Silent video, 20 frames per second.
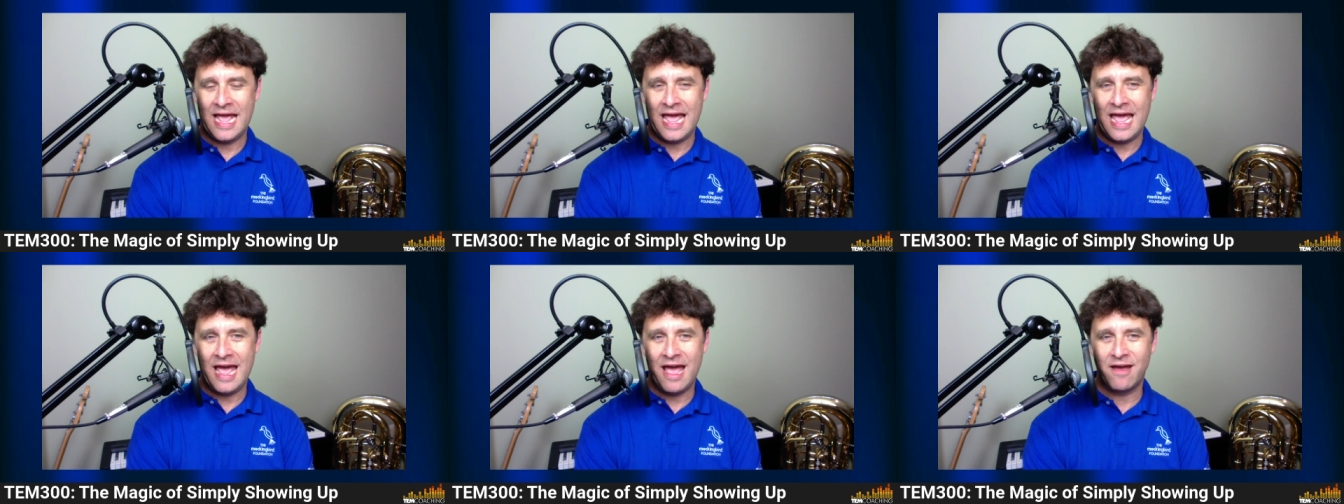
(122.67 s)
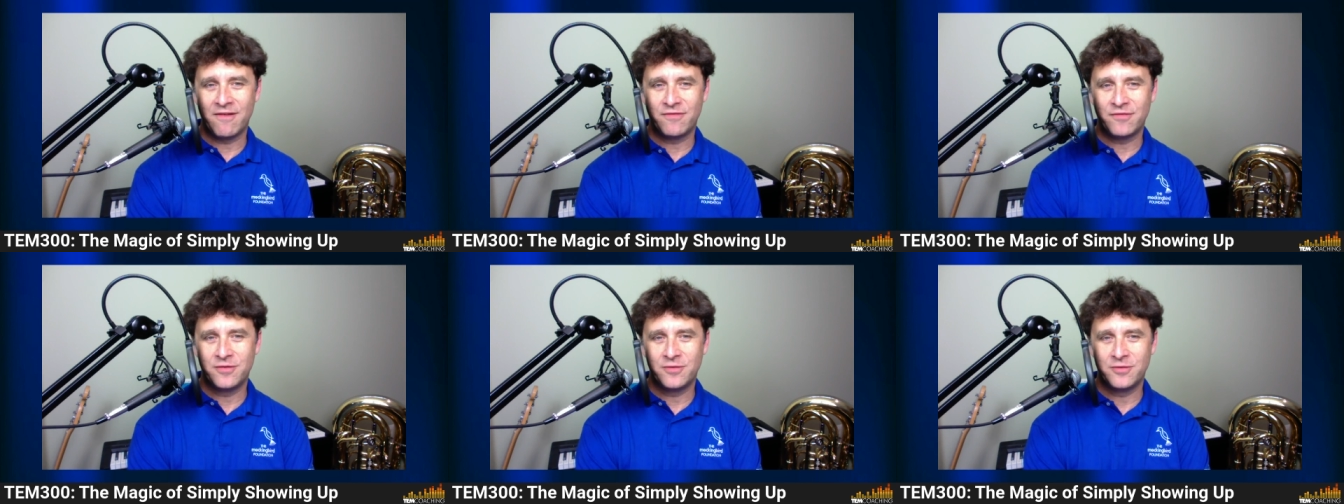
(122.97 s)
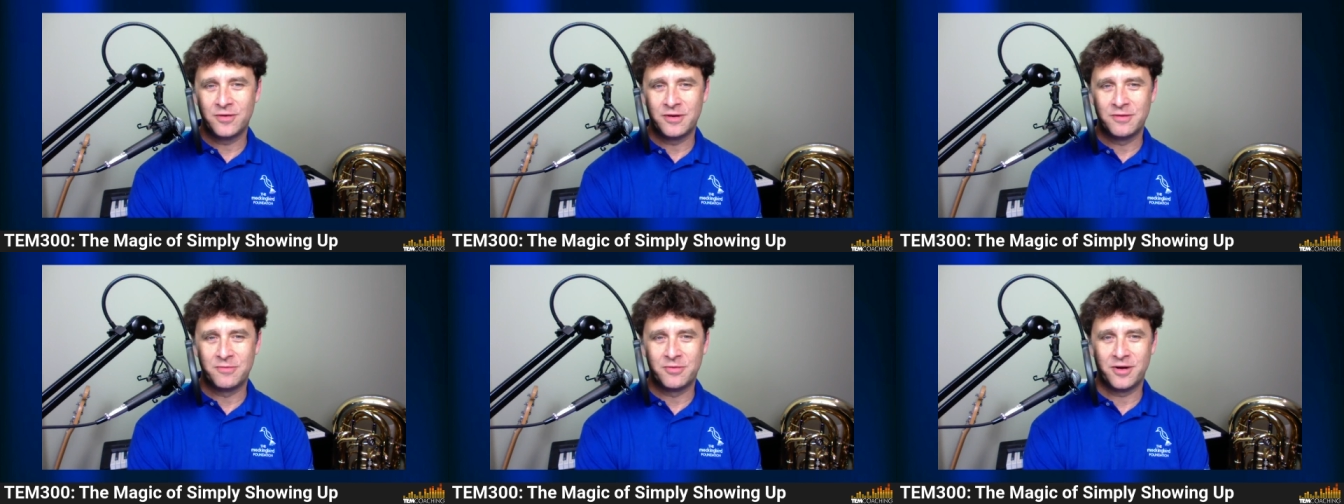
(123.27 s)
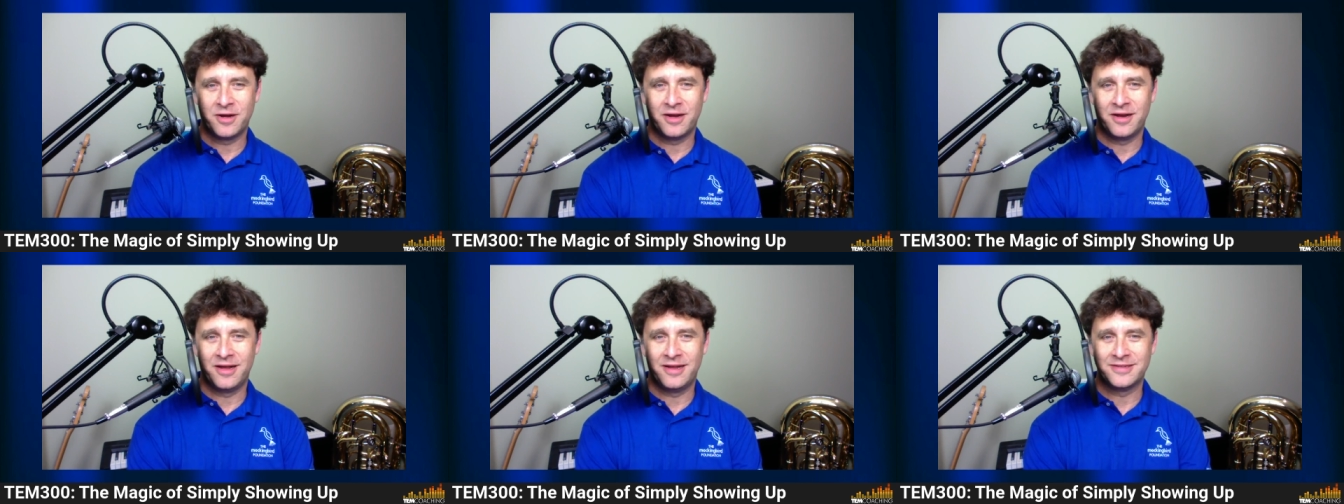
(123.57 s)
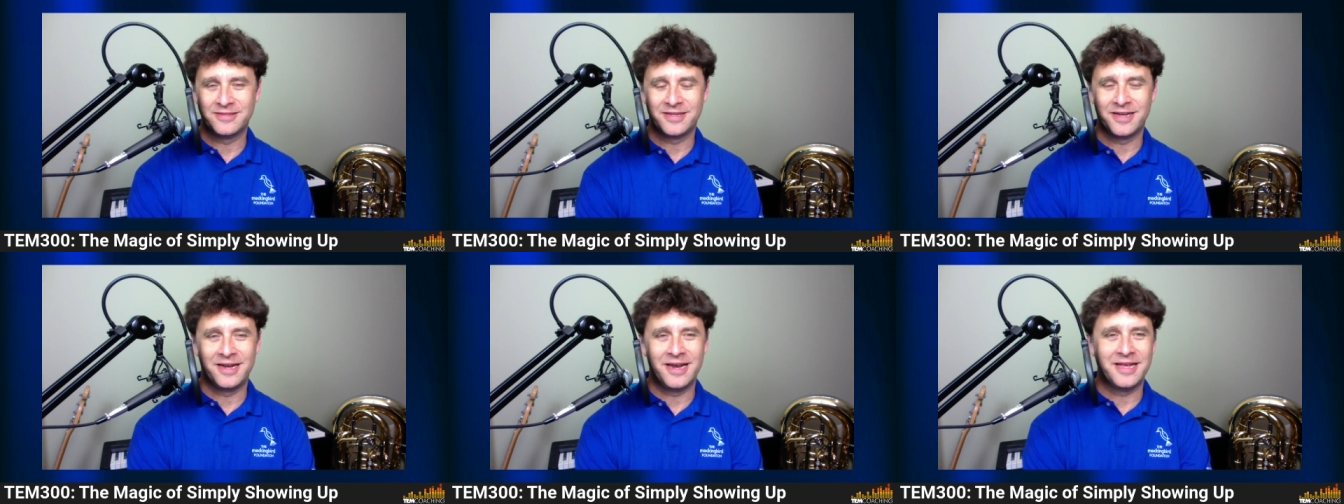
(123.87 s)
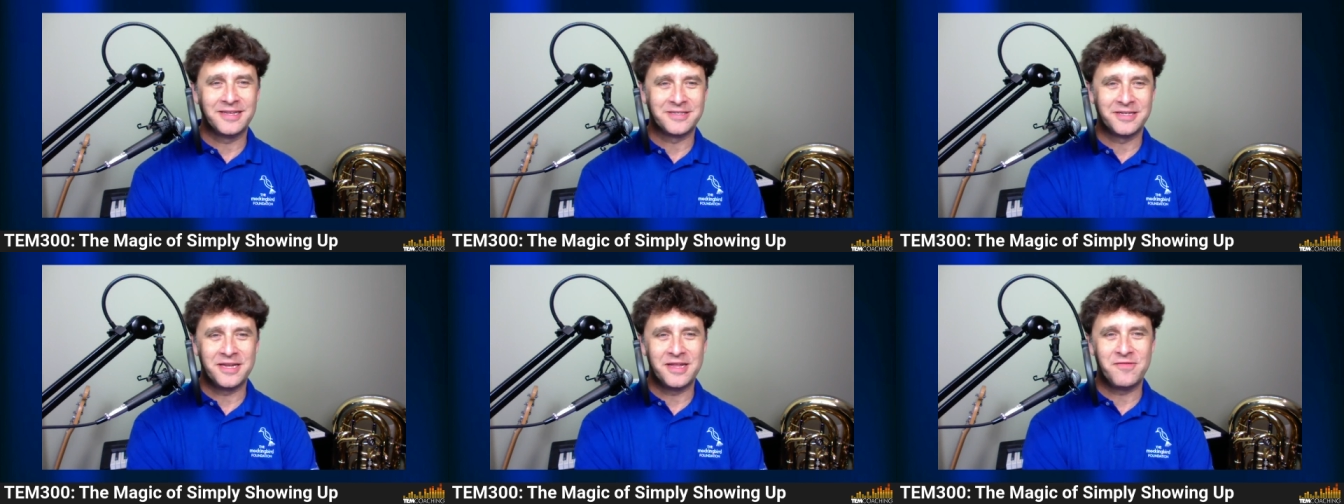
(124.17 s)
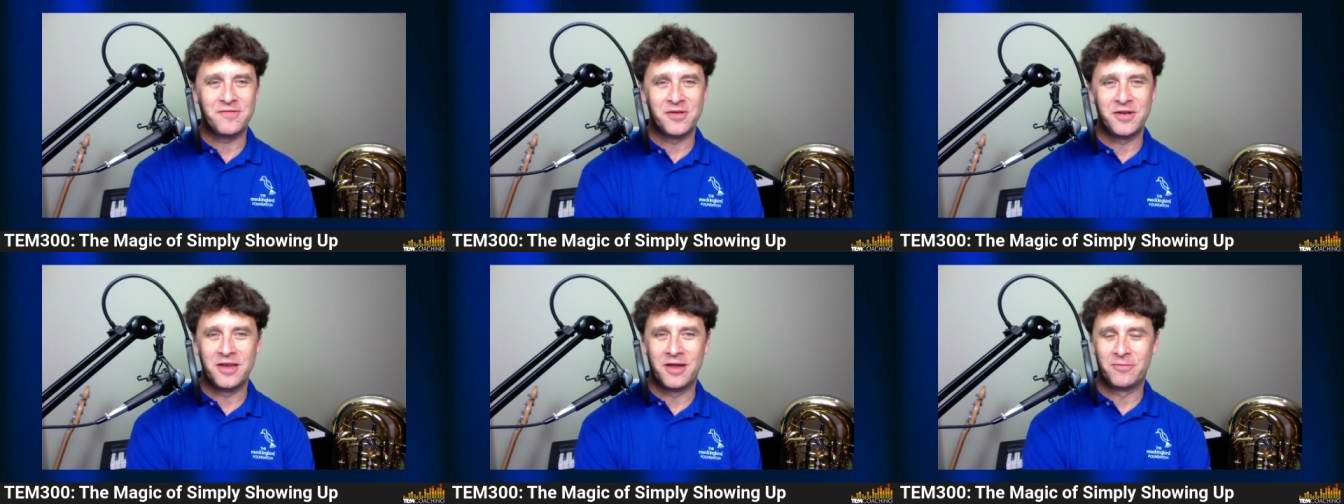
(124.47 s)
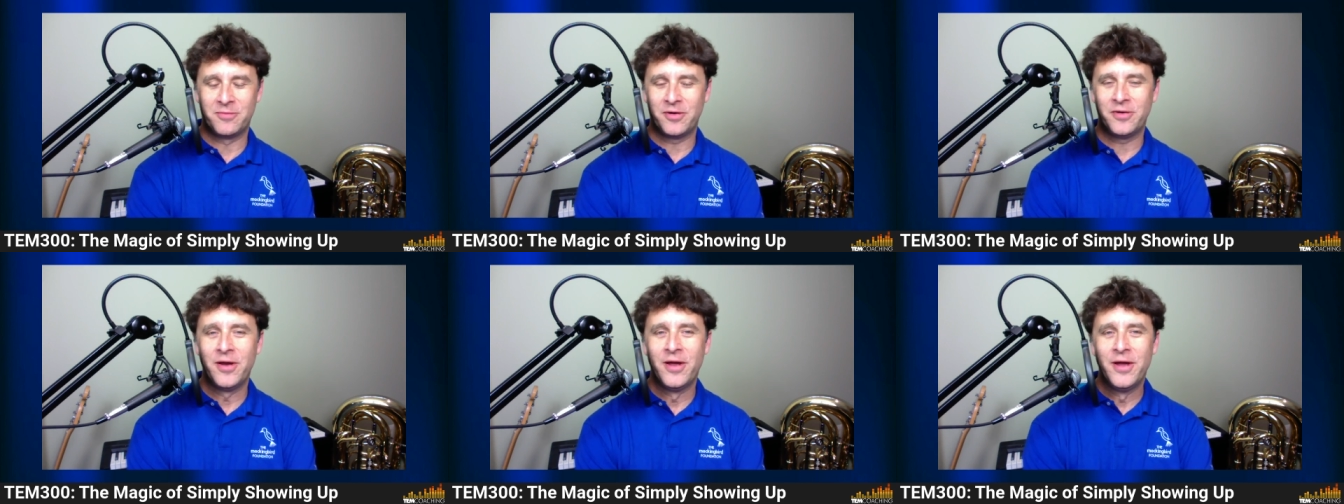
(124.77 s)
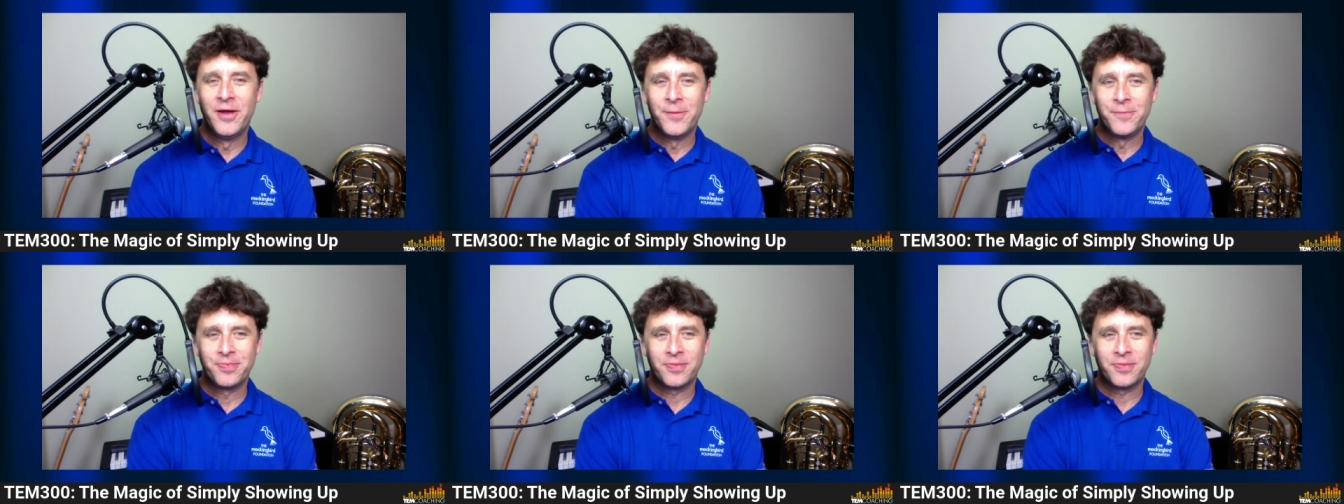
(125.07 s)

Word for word: and a half. You wouldn't put it as, a, as an even number.